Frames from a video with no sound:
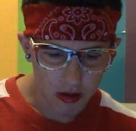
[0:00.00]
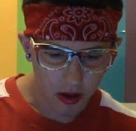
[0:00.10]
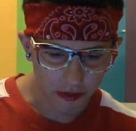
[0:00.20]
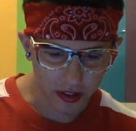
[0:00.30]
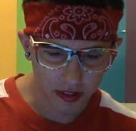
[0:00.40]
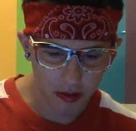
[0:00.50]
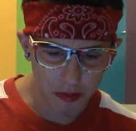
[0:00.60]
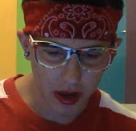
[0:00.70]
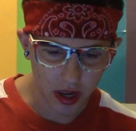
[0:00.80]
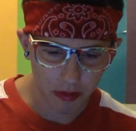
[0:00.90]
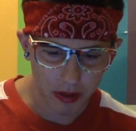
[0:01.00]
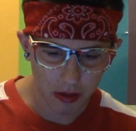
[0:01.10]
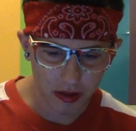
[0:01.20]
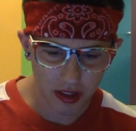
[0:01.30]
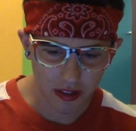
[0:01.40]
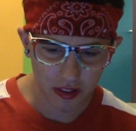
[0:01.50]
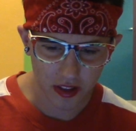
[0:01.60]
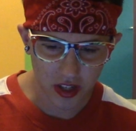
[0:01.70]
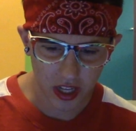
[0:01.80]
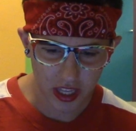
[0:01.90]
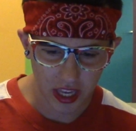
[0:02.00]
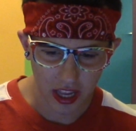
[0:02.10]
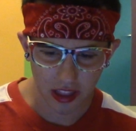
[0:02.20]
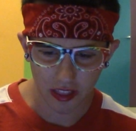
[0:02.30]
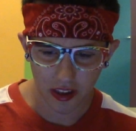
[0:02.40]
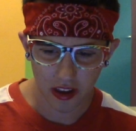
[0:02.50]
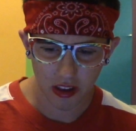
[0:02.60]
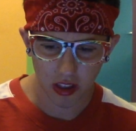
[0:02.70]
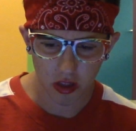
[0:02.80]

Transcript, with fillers: My vest slipped back up and I was instantly shot again and let out an